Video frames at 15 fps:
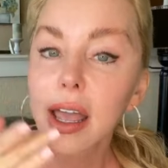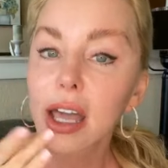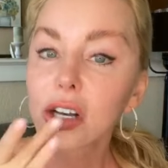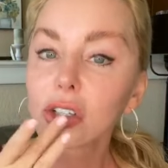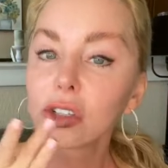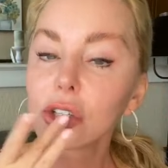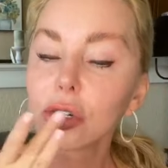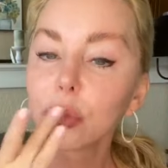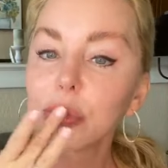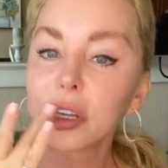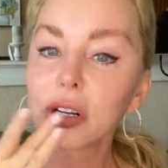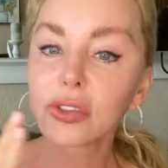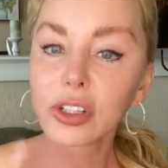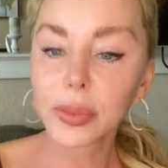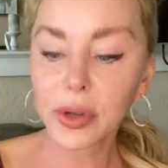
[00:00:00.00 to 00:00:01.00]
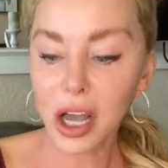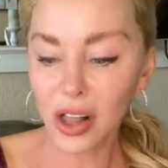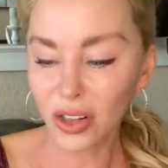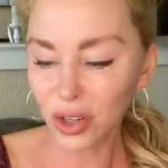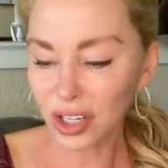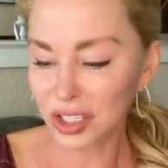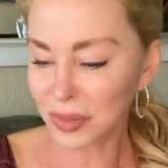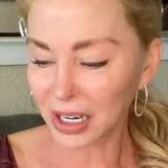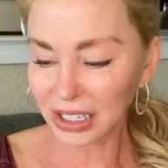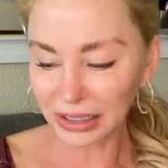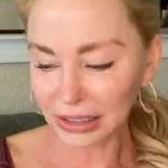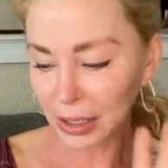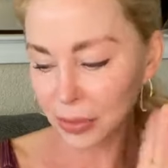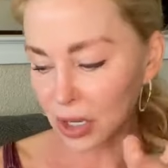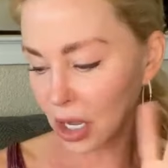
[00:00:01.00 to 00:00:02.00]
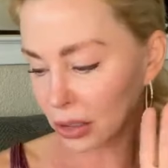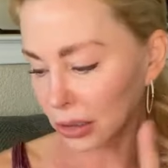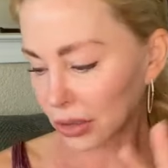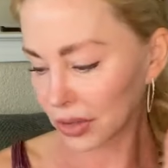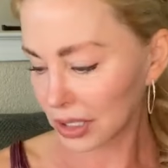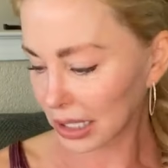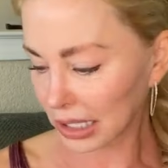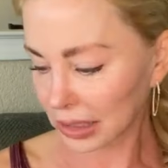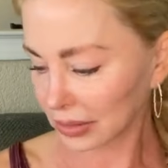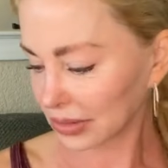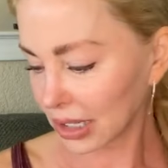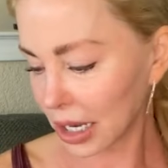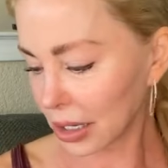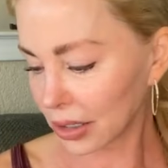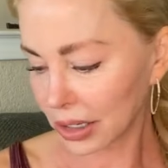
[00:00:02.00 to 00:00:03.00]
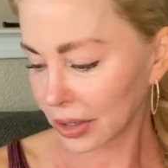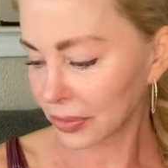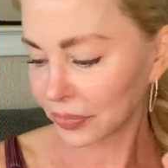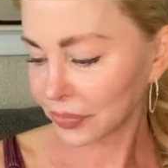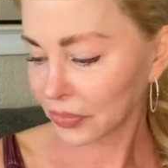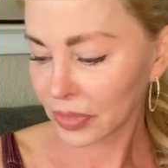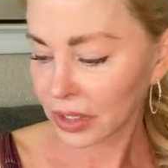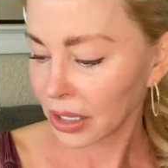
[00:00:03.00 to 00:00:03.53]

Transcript: and a little bit of lip color because my lip color is like, I don't know,